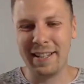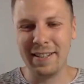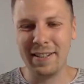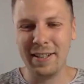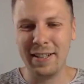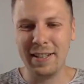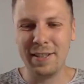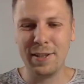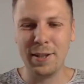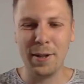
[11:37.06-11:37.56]

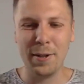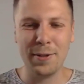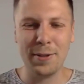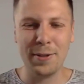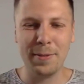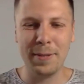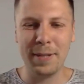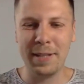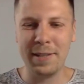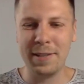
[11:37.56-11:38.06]
it's so
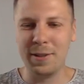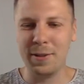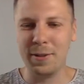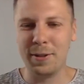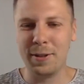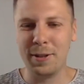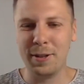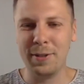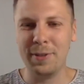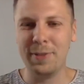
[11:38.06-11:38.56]
sweet, so
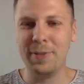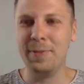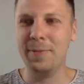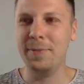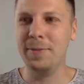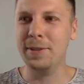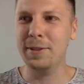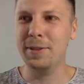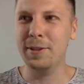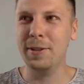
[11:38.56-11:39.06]
cute,
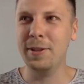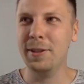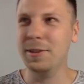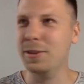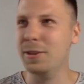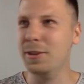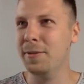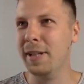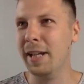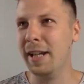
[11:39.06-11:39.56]
you're
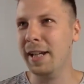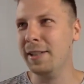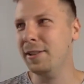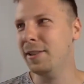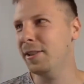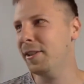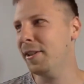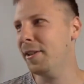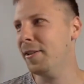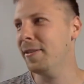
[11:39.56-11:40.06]
so
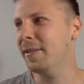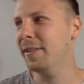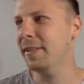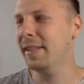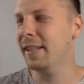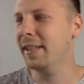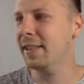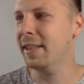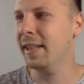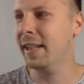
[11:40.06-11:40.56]
nice, and
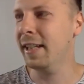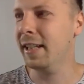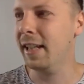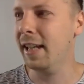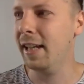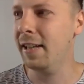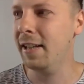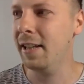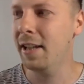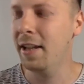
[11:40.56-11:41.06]
things like
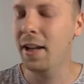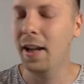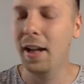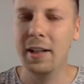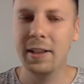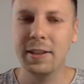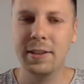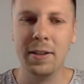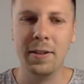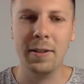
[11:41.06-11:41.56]
that.
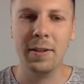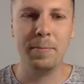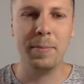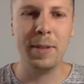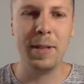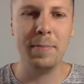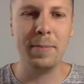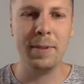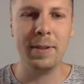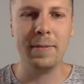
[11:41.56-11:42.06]
So
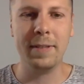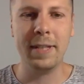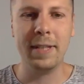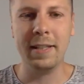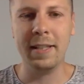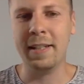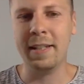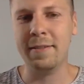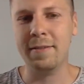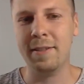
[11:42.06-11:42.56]
people
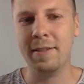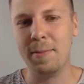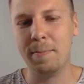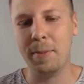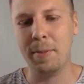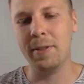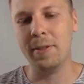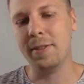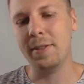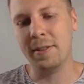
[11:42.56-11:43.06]
really
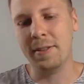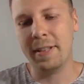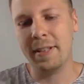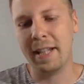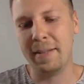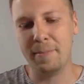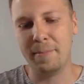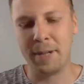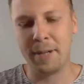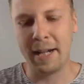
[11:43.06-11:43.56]
respond to
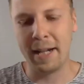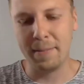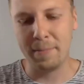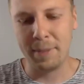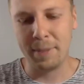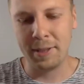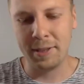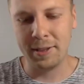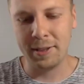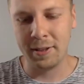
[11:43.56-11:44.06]
that brand
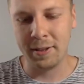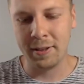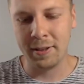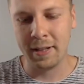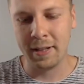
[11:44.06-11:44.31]
persona.